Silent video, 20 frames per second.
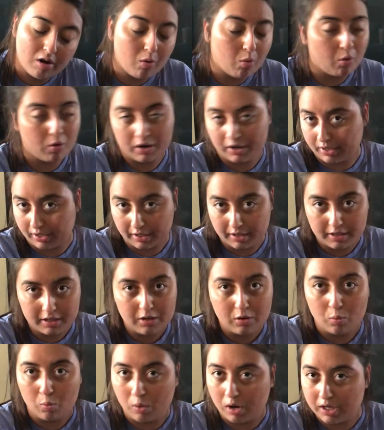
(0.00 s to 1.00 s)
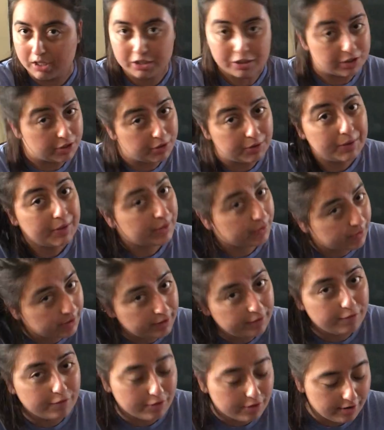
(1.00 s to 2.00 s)
order. 1, 2,
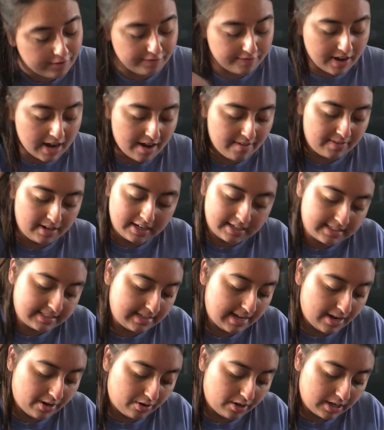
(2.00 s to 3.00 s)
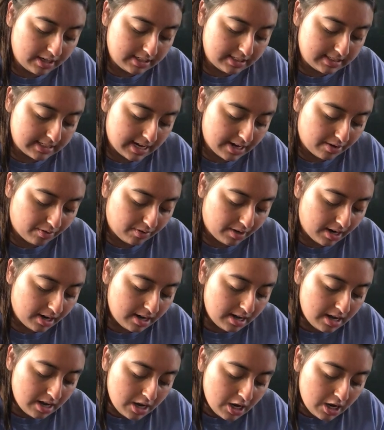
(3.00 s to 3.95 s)
3, 4, 5, and etc., etc.